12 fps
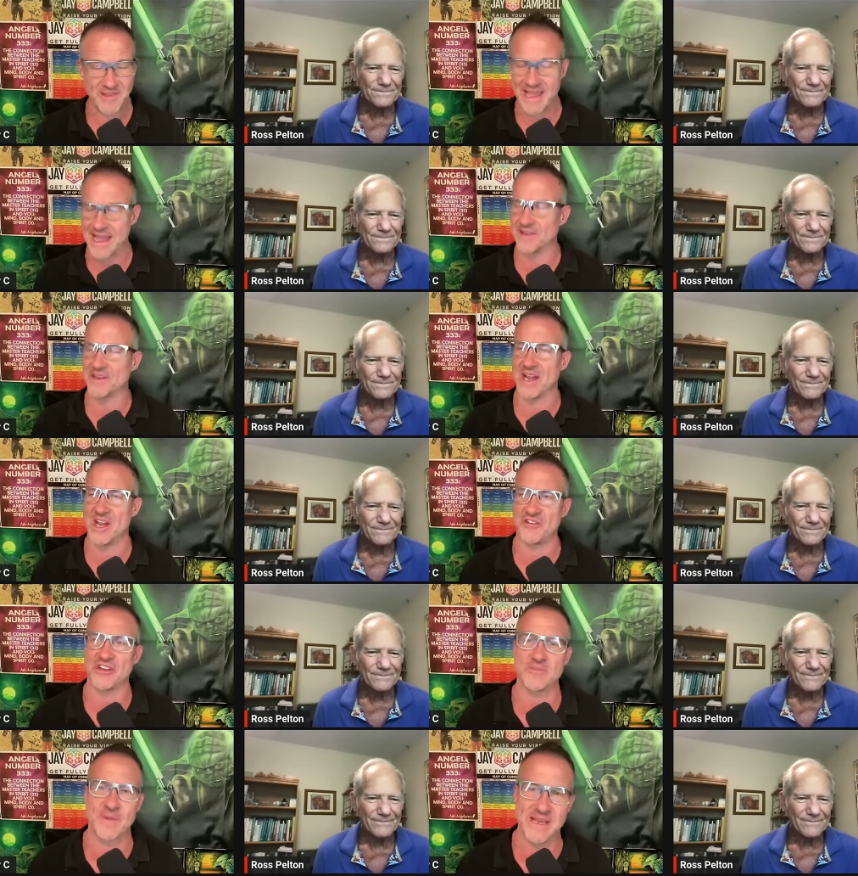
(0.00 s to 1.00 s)
Speaker 1: in the anti aging
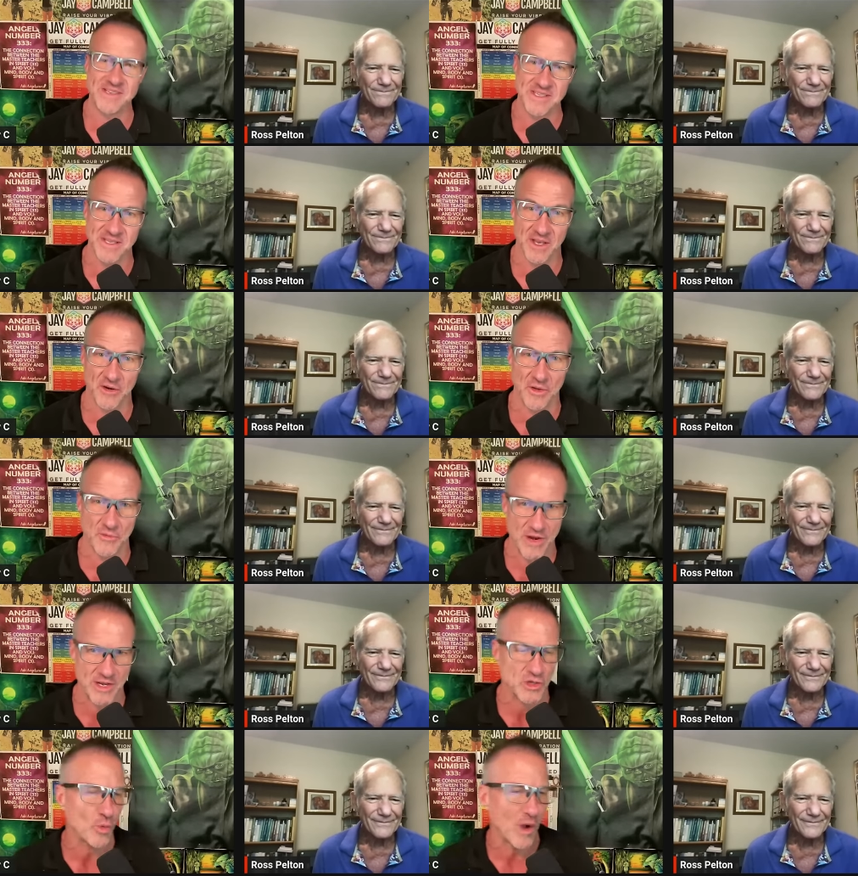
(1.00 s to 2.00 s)
space. He's literally
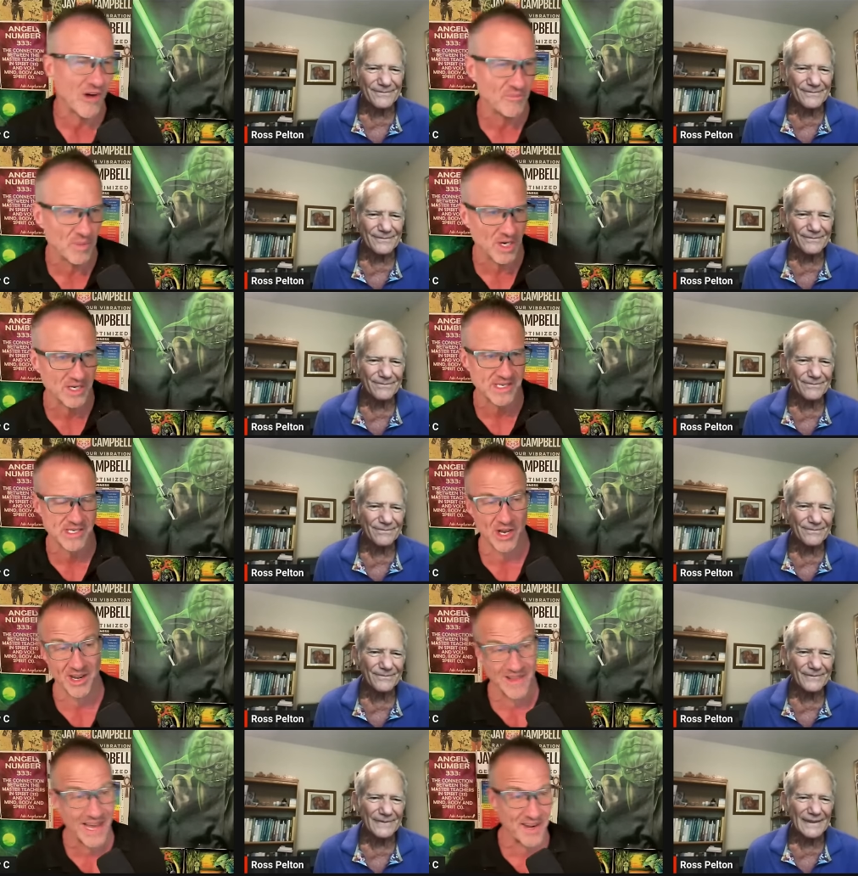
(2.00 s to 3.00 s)
written 12 books on a
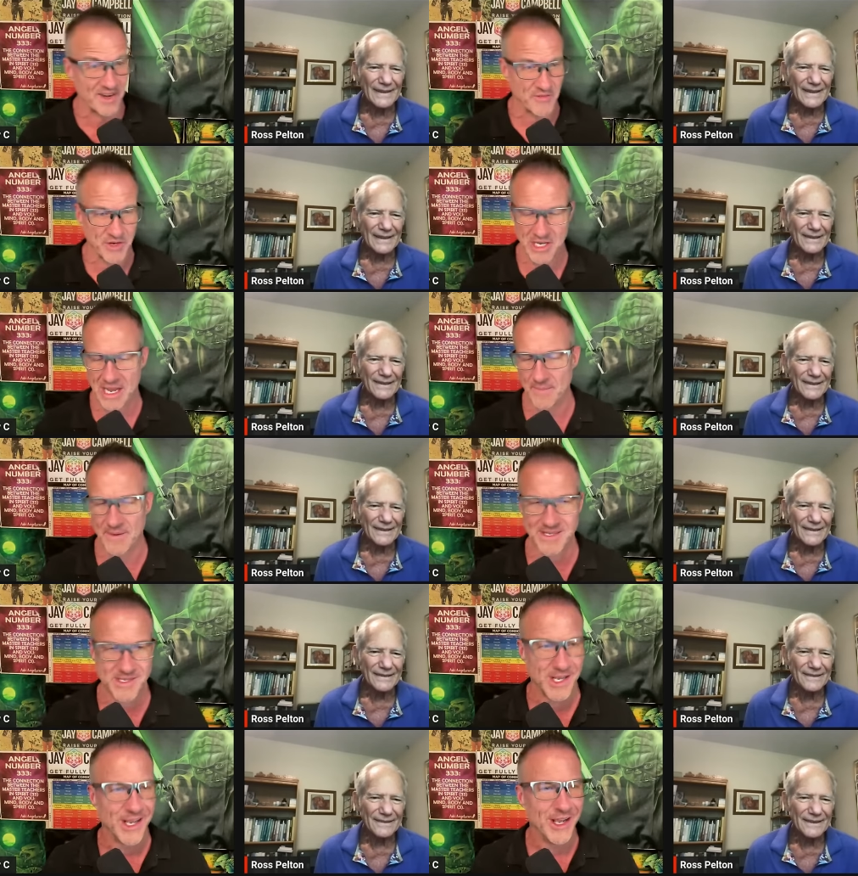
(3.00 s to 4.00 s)
lot of different topics.
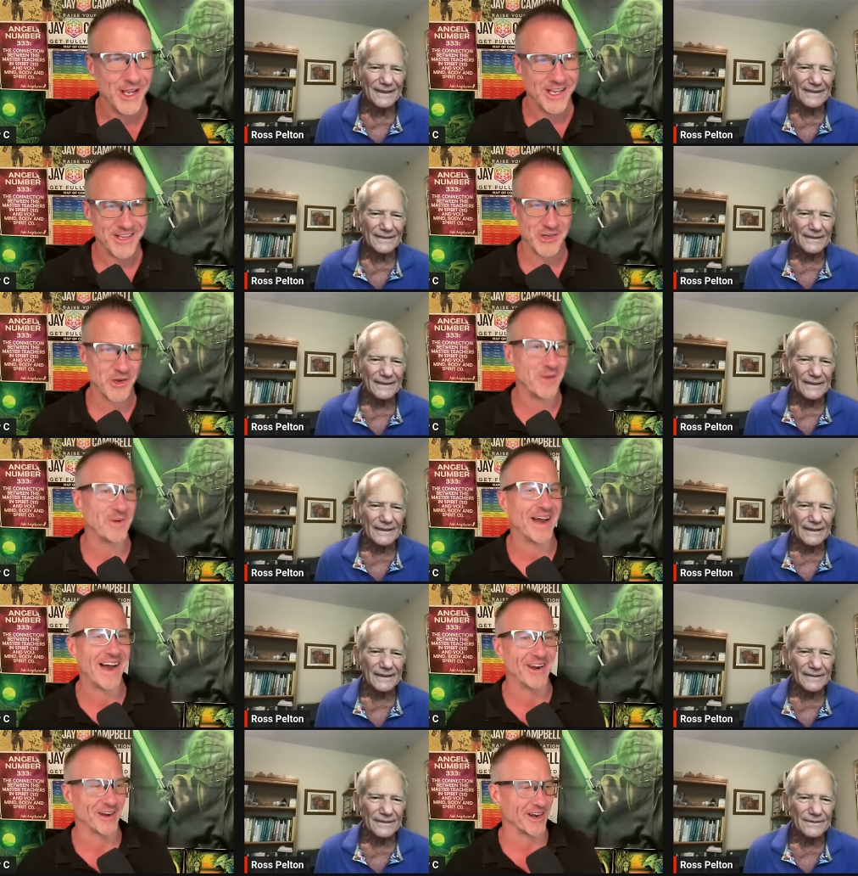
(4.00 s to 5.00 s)
So, him and I
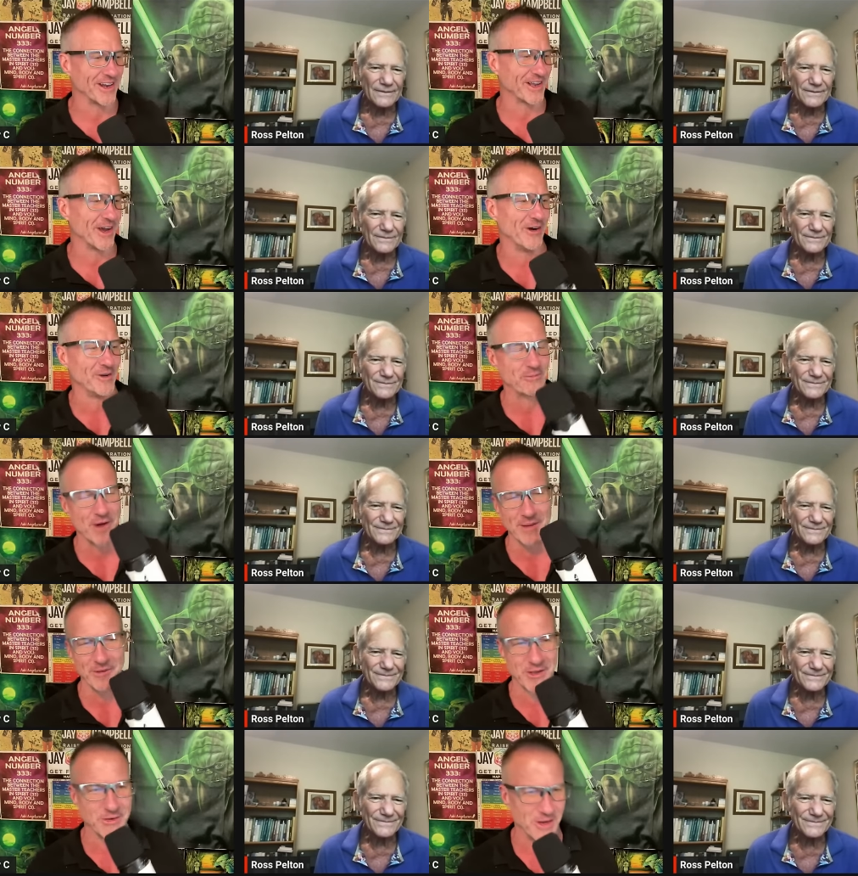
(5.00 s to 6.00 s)
are going to go and
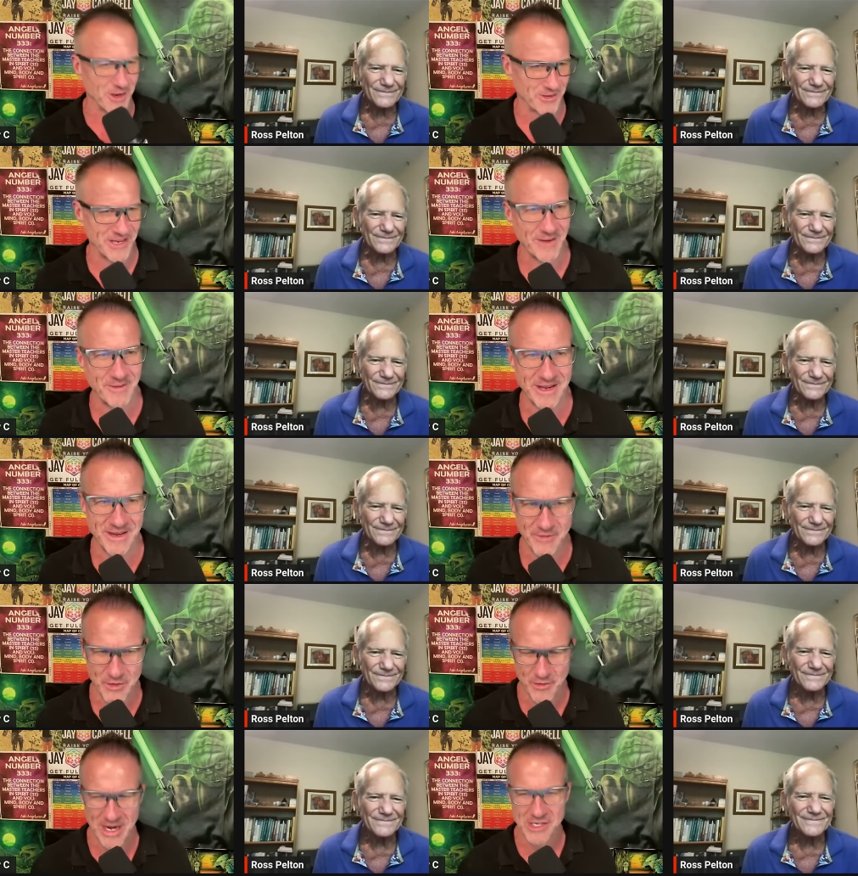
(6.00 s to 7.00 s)
probably who knows how many different
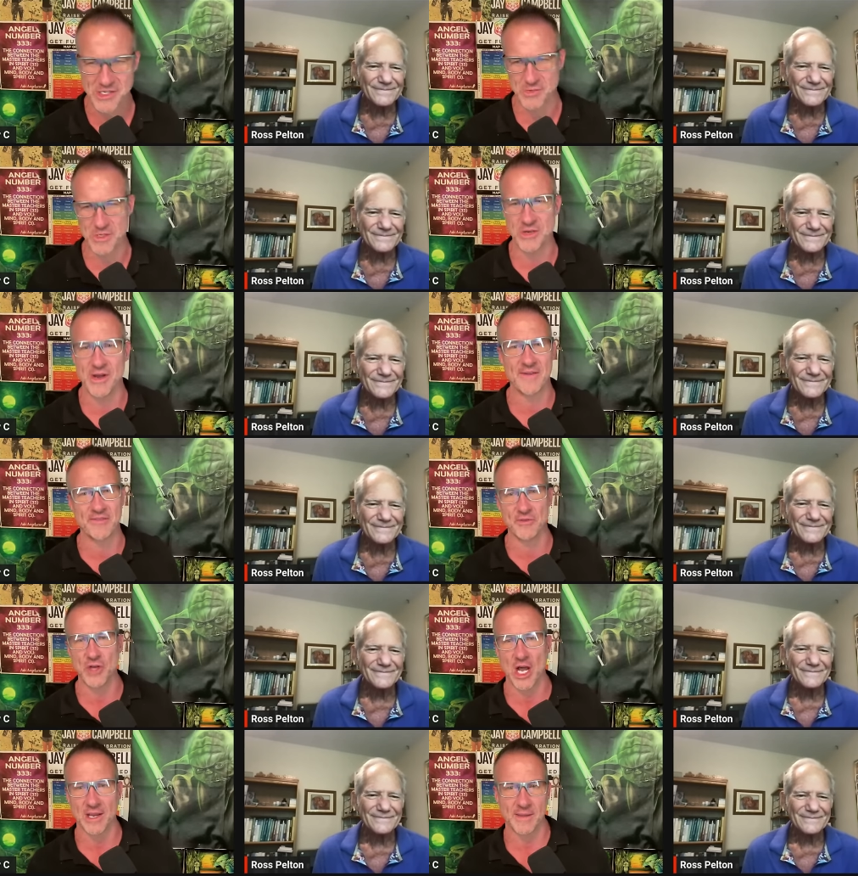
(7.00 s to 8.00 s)
directions. We do have some
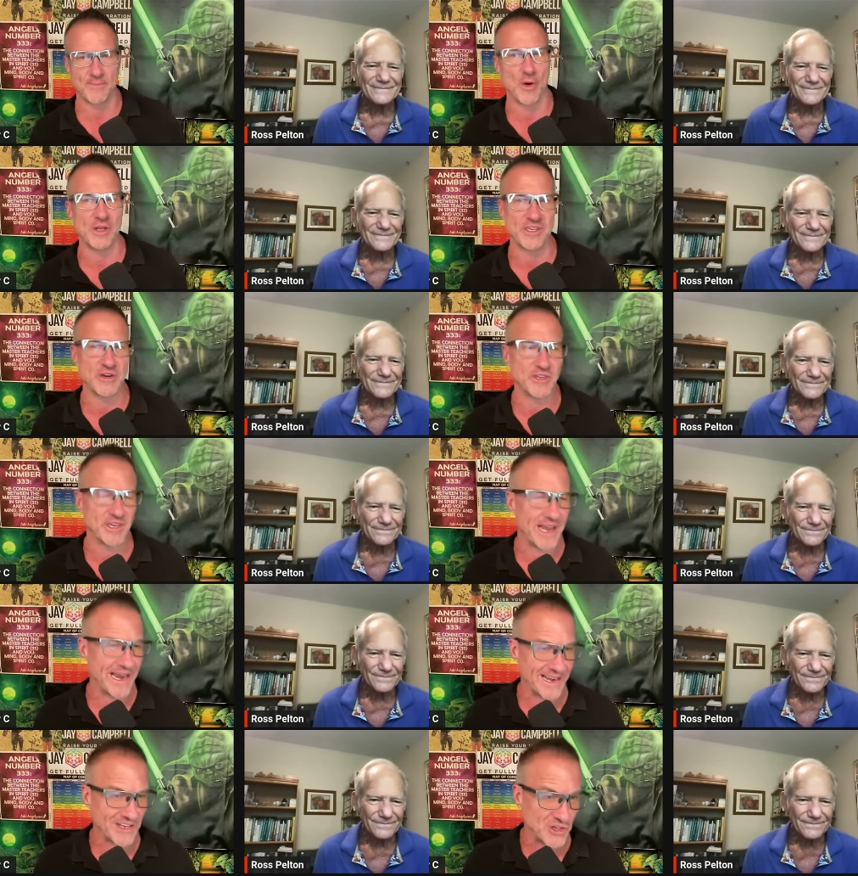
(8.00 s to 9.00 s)
talking points here today.
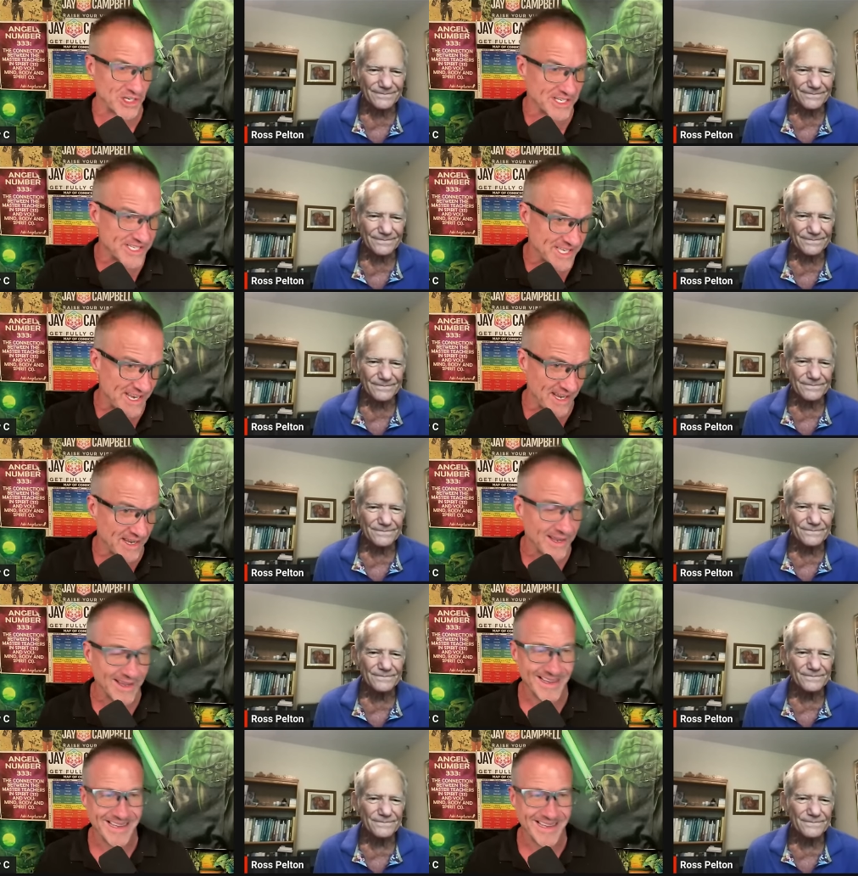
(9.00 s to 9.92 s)
And as you can see,